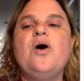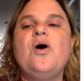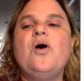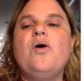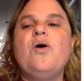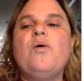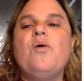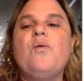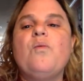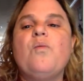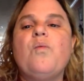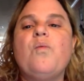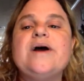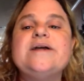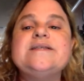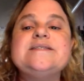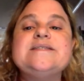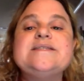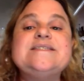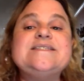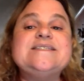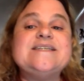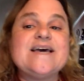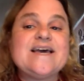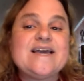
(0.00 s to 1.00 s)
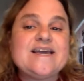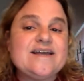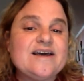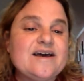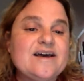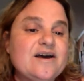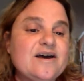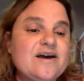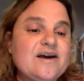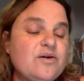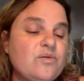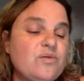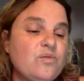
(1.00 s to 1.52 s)
What
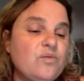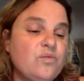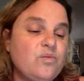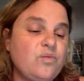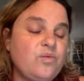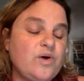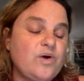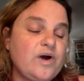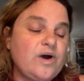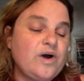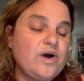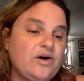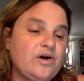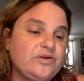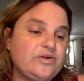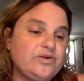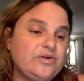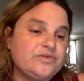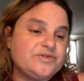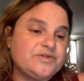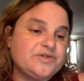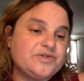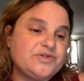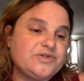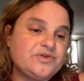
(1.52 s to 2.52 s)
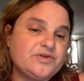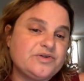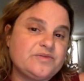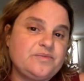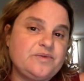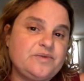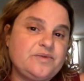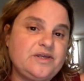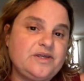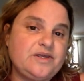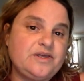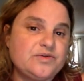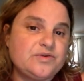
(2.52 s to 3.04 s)
data will your district be
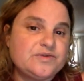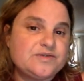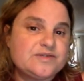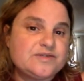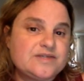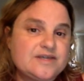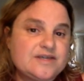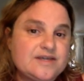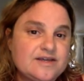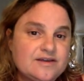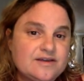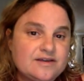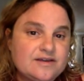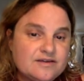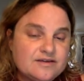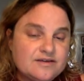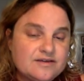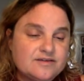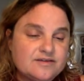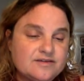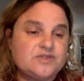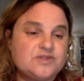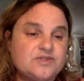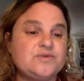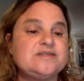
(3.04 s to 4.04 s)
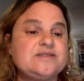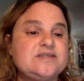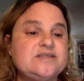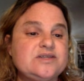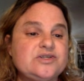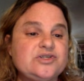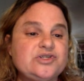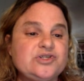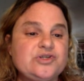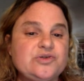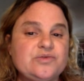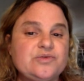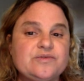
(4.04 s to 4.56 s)
using to assist
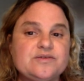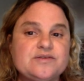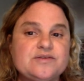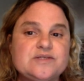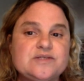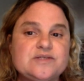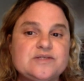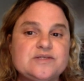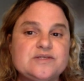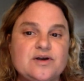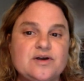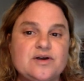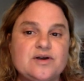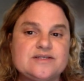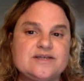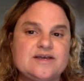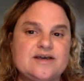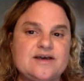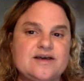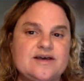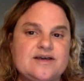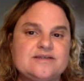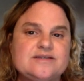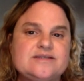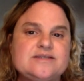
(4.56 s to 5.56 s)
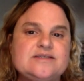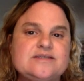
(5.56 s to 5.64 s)
you in this process?